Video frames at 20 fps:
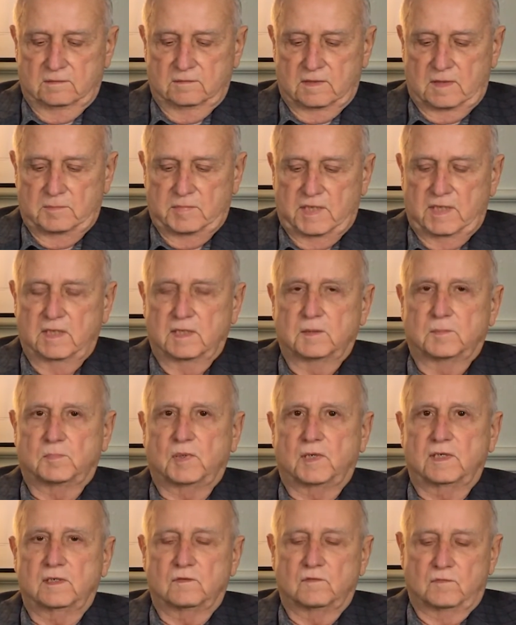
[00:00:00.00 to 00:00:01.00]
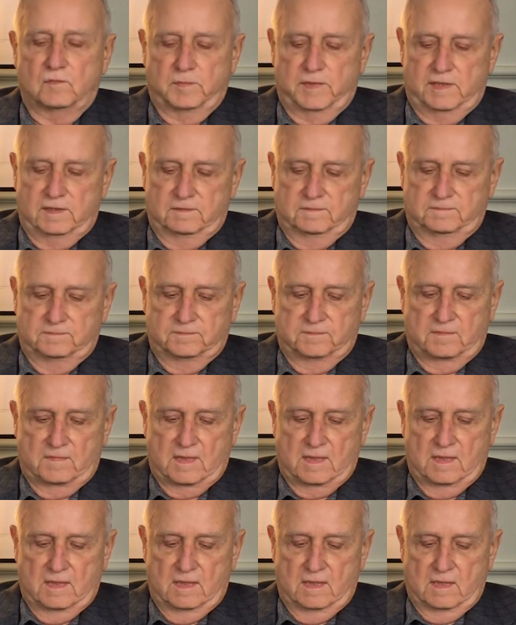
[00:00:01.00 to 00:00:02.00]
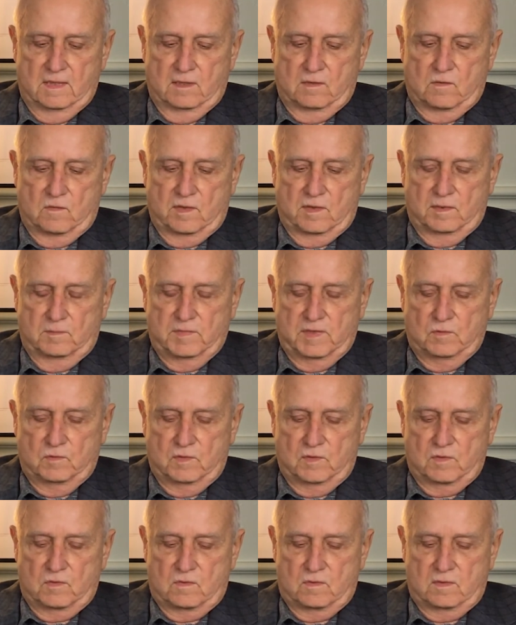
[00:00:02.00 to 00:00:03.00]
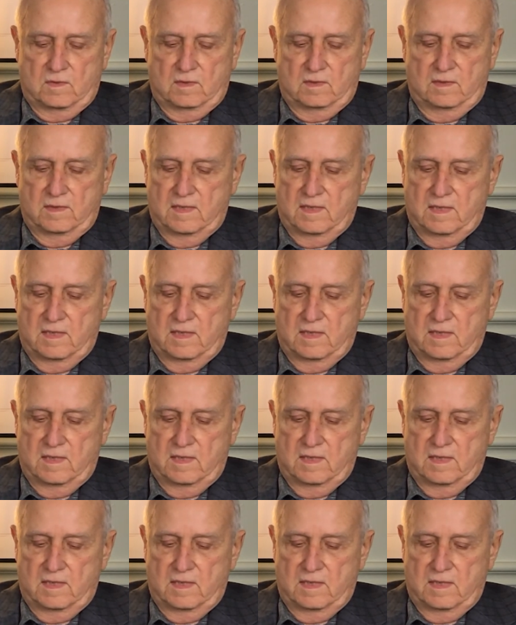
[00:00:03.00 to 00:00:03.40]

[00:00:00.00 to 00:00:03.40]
they began to pray over me, anointing me with oil.